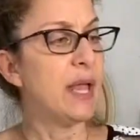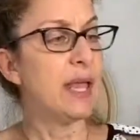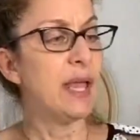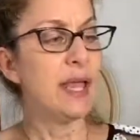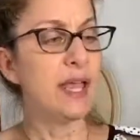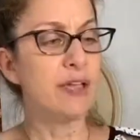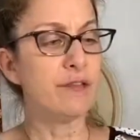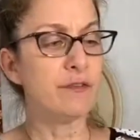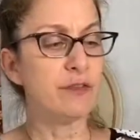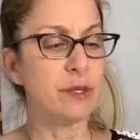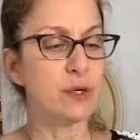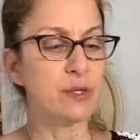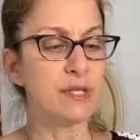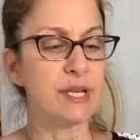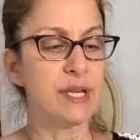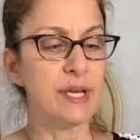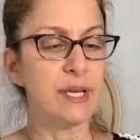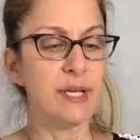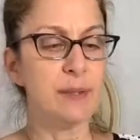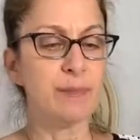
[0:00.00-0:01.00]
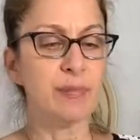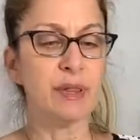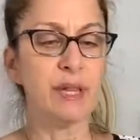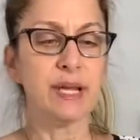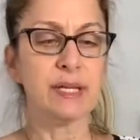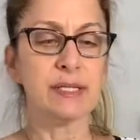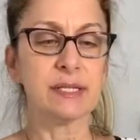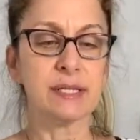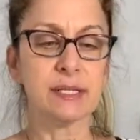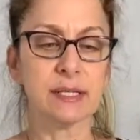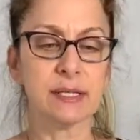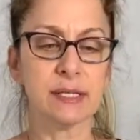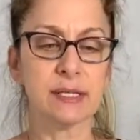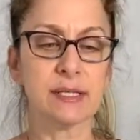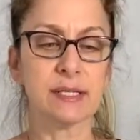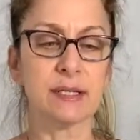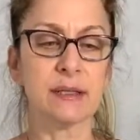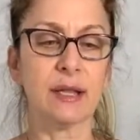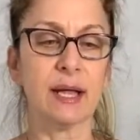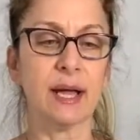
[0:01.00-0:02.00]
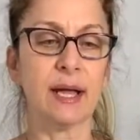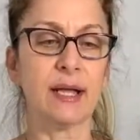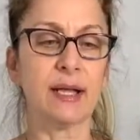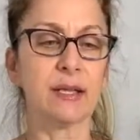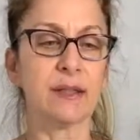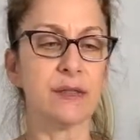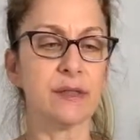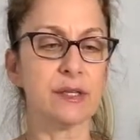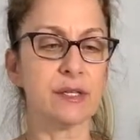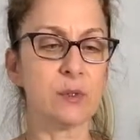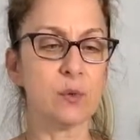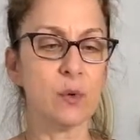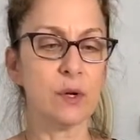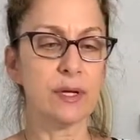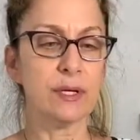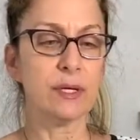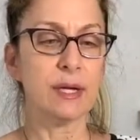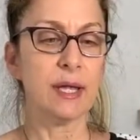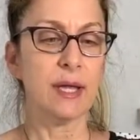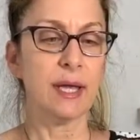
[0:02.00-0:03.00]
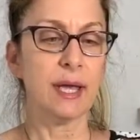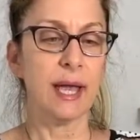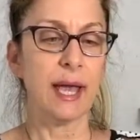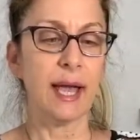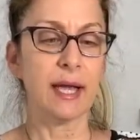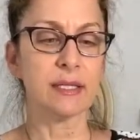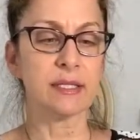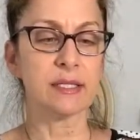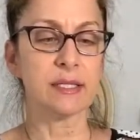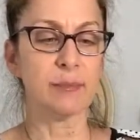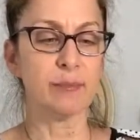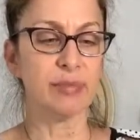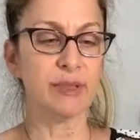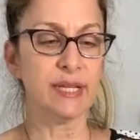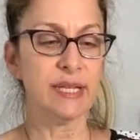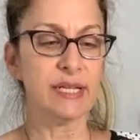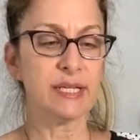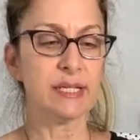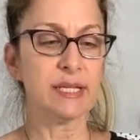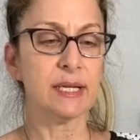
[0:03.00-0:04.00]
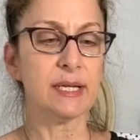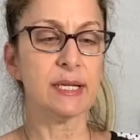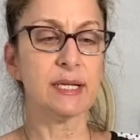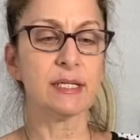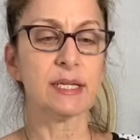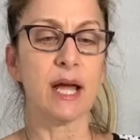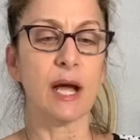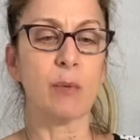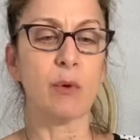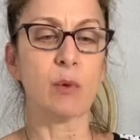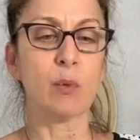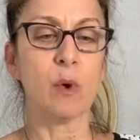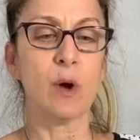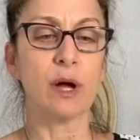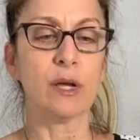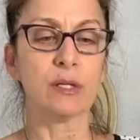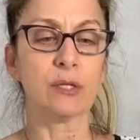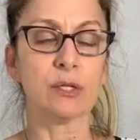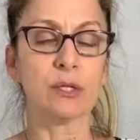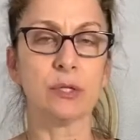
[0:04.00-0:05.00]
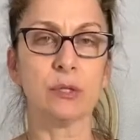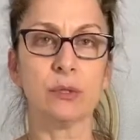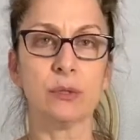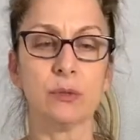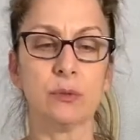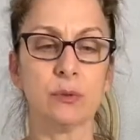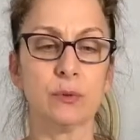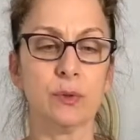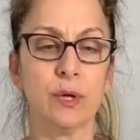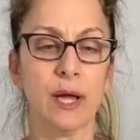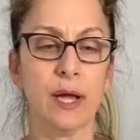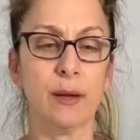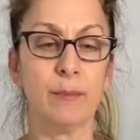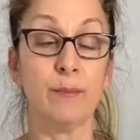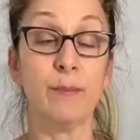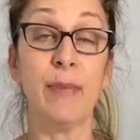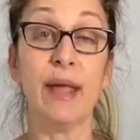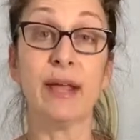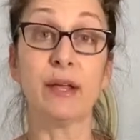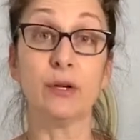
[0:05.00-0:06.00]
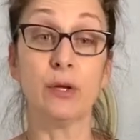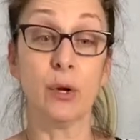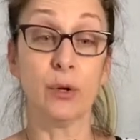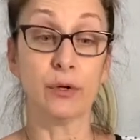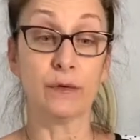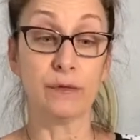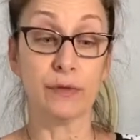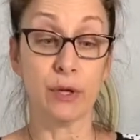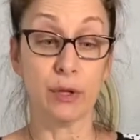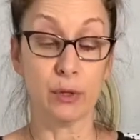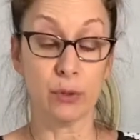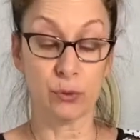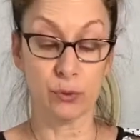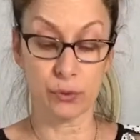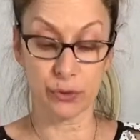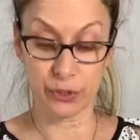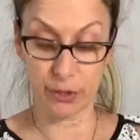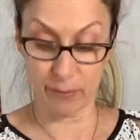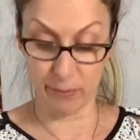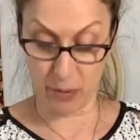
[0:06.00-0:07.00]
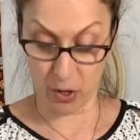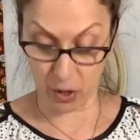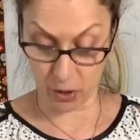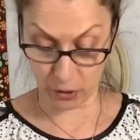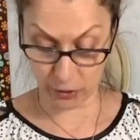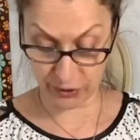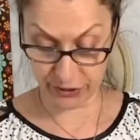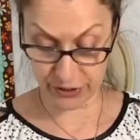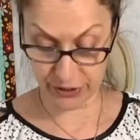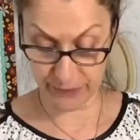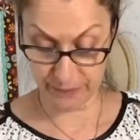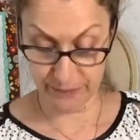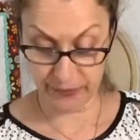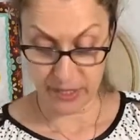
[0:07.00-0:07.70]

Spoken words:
If there's any places like this one had some pleats in it, I would want to make note of those marks.